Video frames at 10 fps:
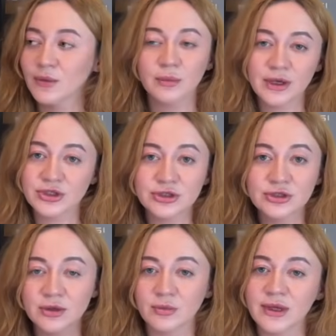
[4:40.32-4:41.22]

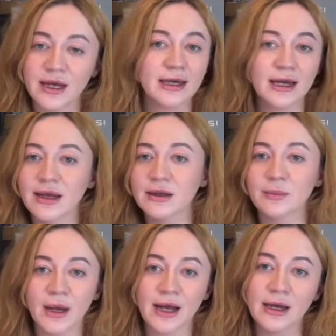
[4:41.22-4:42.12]
registered with any other
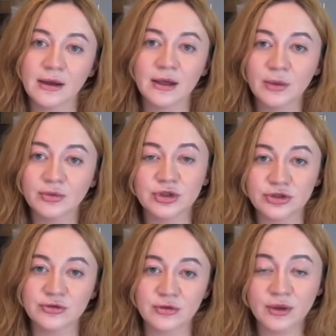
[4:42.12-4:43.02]
binary
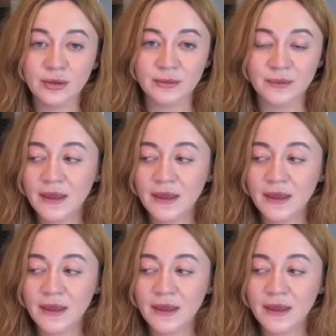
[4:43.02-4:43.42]
options firm,